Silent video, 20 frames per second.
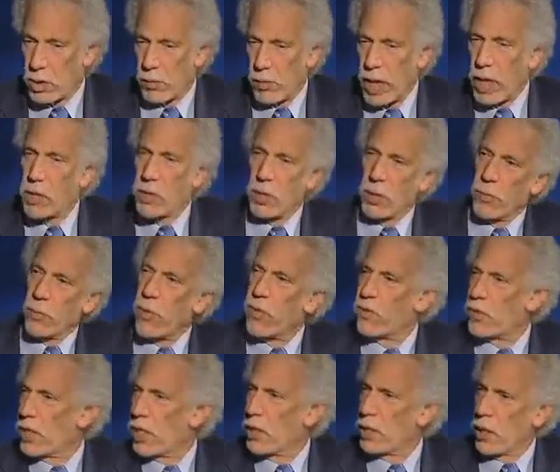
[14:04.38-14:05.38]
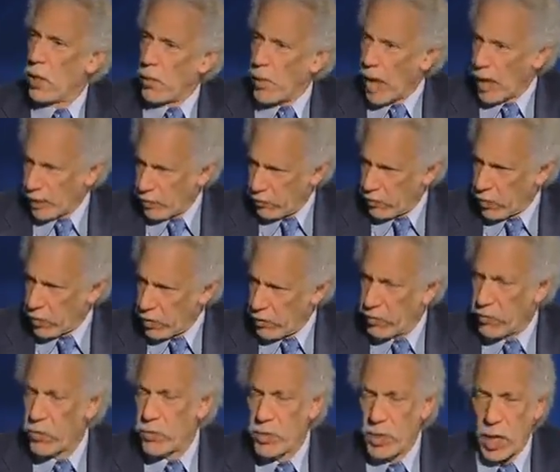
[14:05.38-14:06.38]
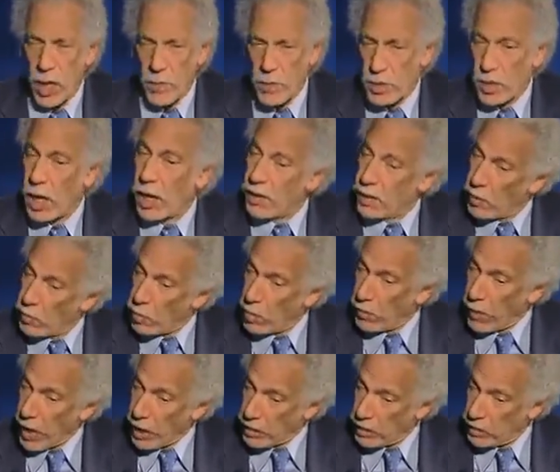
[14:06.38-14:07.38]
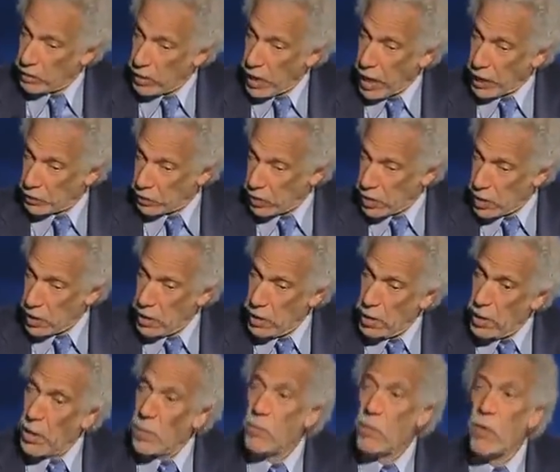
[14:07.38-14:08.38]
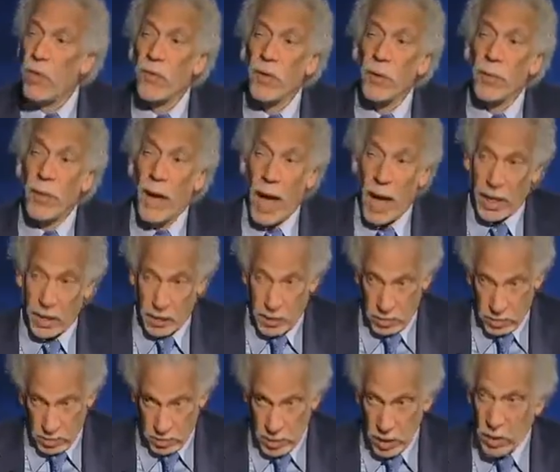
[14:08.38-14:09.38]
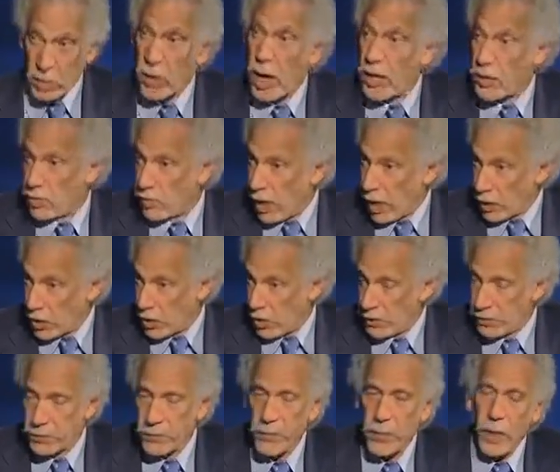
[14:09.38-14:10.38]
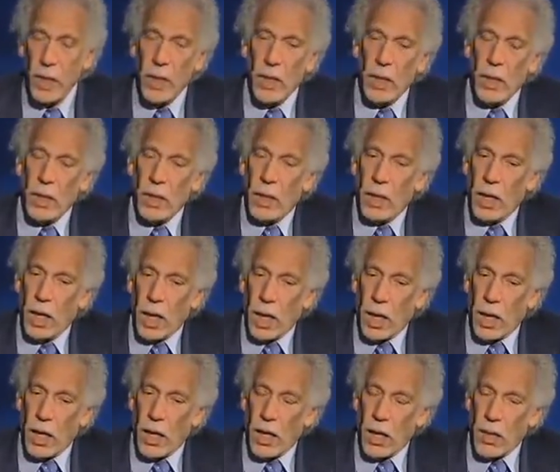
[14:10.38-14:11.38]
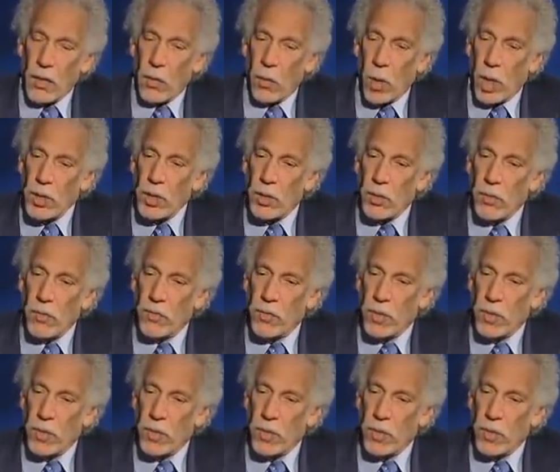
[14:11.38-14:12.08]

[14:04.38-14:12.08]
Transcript: pendulum we've seen go back and forth a few times, and I think we're actually moving back in the right direction. The ones who have